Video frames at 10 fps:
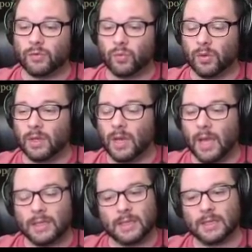Is really
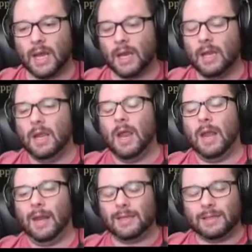nice. It's not
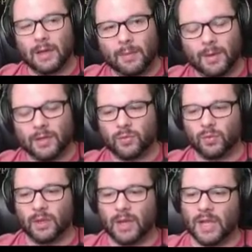necessary, but it's
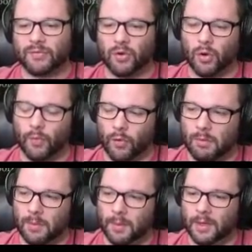really nice for her
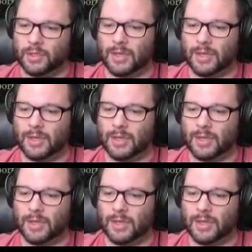overall mobility.